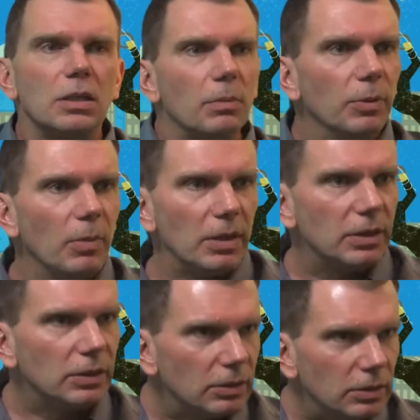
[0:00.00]
Just
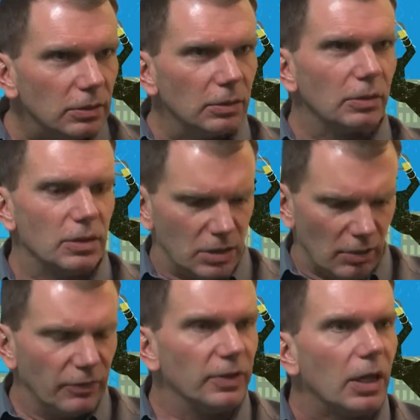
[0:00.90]
implementing the
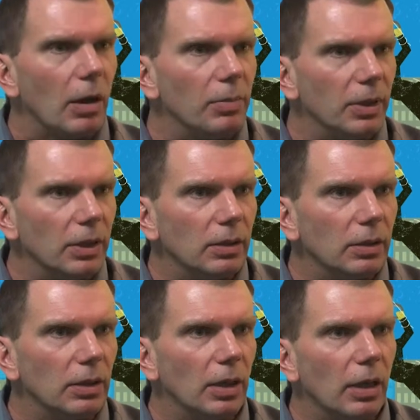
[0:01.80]
stuff in the company,
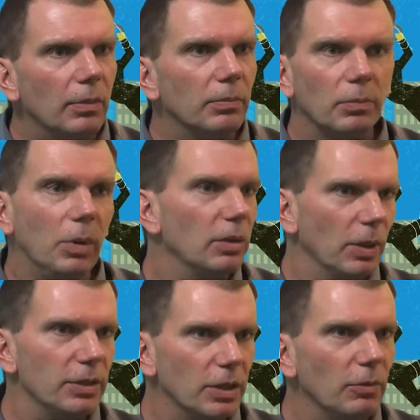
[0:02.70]
but
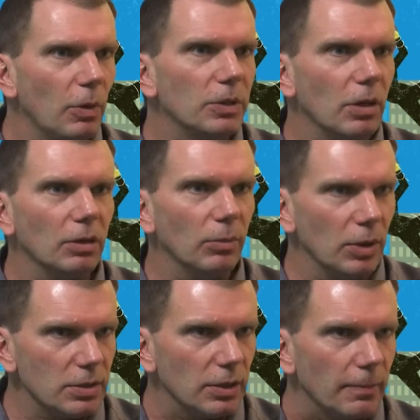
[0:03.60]
basically what we talked about
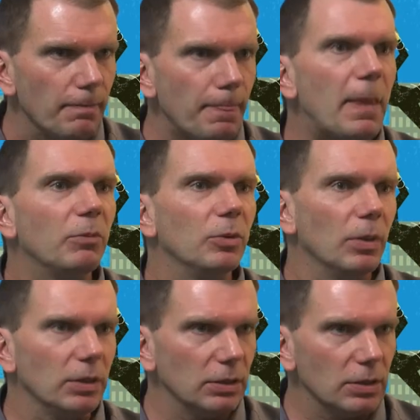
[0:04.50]
yesterday.
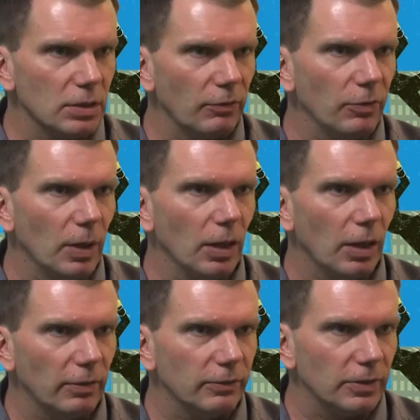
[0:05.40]
Implementing the stuff in my
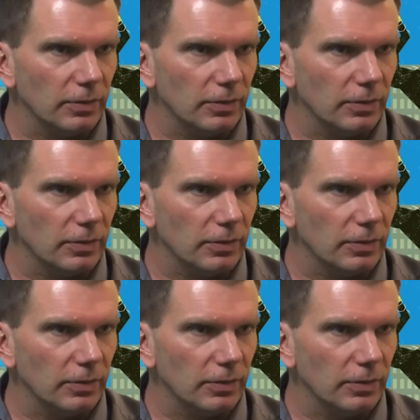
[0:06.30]
life,